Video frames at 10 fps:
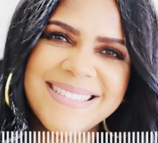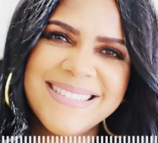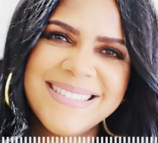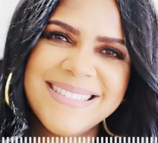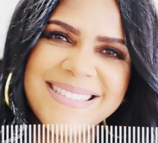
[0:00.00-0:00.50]

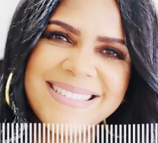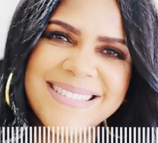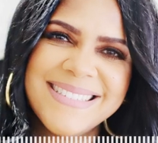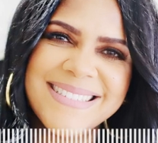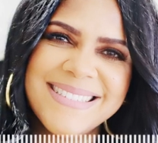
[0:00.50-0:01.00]
of our
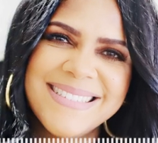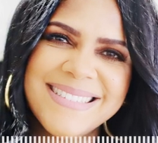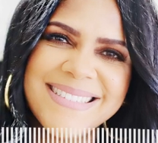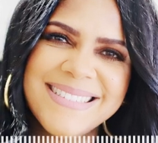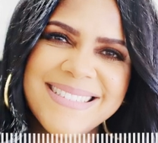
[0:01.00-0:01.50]
outcomes,
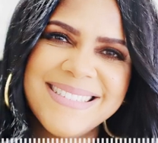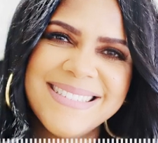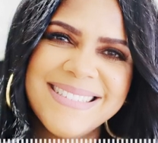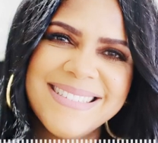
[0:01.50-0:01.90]
really.